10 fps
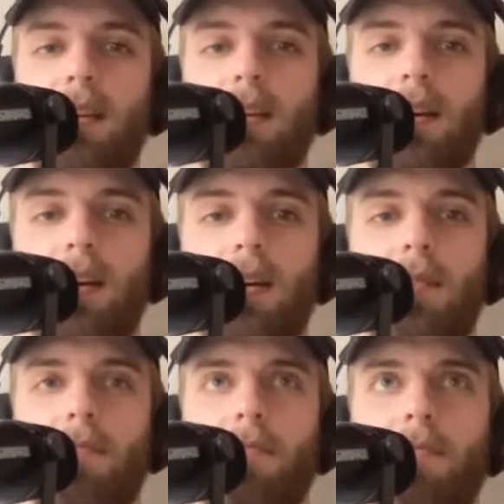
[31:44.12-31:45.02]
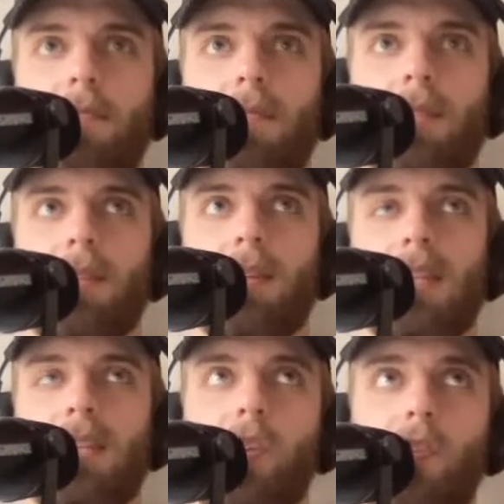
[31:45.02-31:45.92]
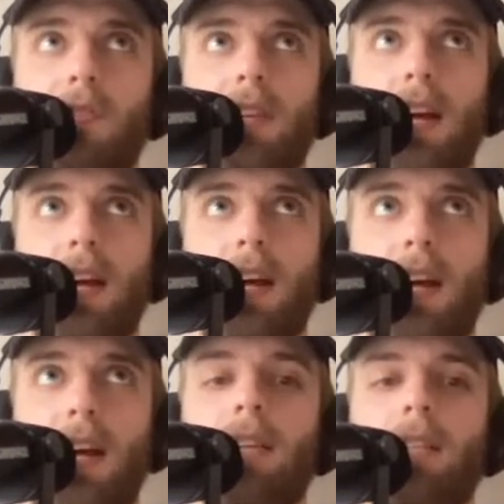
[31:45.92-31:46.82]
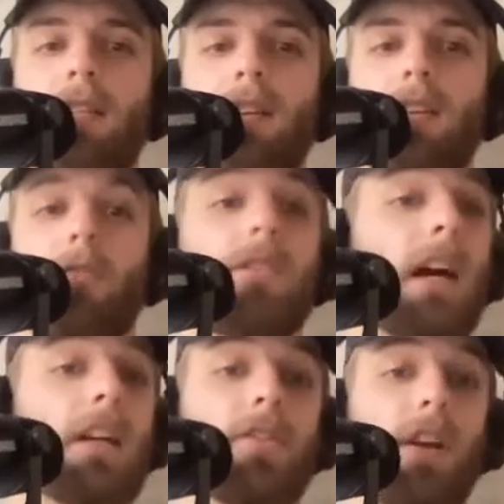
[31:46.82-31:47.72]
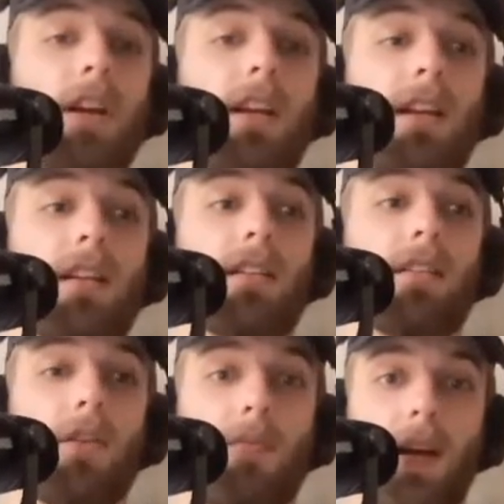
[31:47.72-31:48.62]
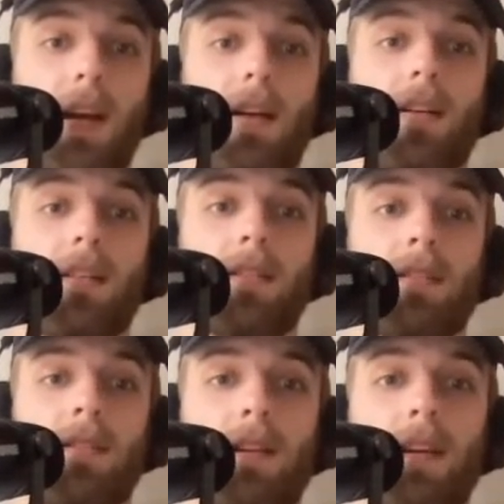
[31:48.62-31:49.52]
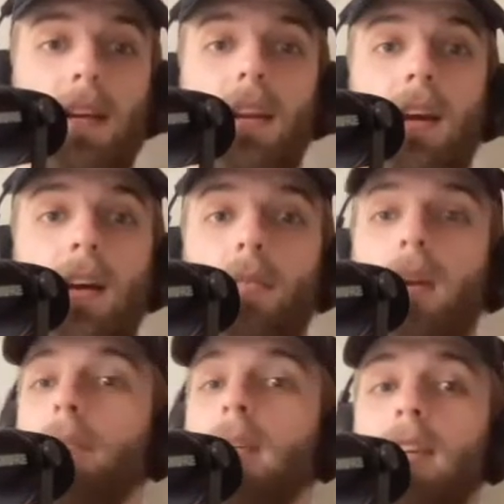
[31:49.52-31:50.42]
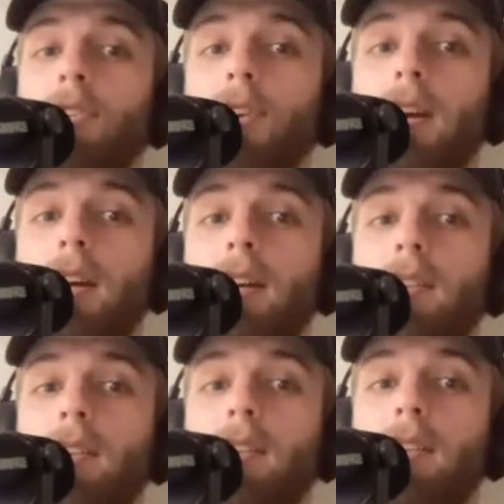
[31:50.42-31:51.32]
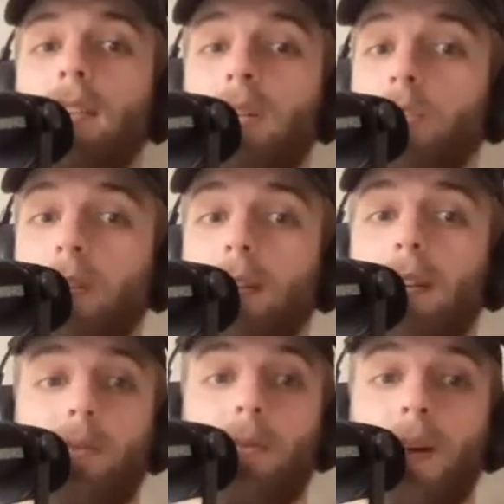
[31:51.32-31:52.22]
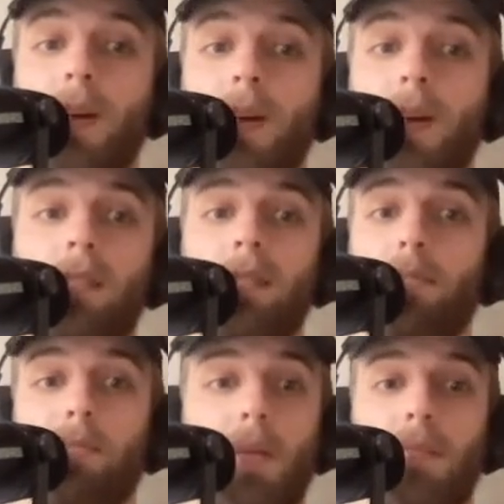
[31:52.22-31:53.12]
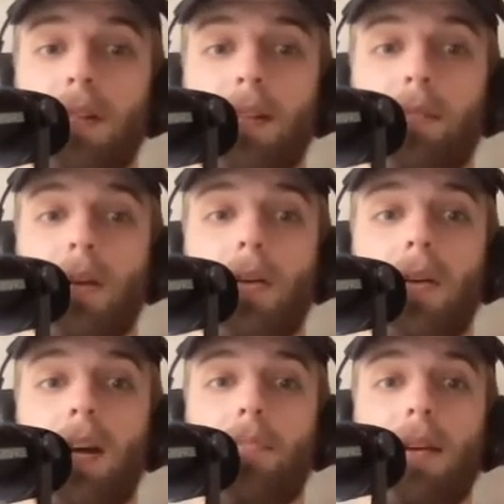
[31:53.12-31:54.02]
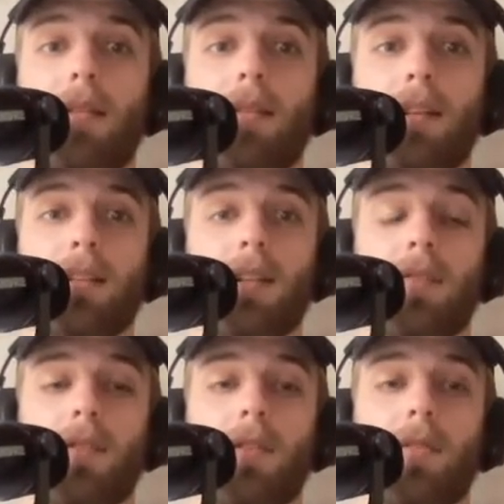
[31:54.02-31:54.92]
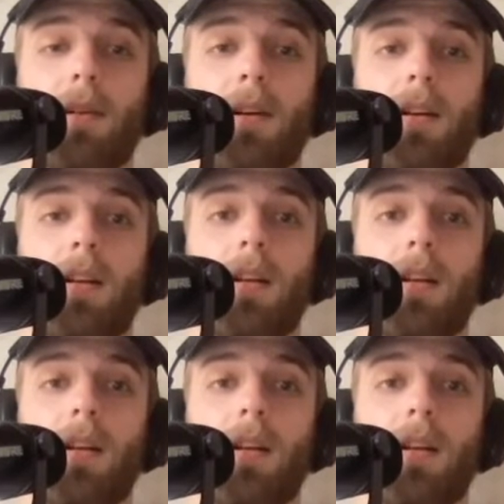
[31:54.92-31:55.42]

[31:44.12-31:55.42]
Um, yeah. So Utah, I mean, Utah traded Gobert, and now mm-hmm. maybe they trade Donovan Mitchell as well. Completely oh, really? it up. That, that's kind of a rumor.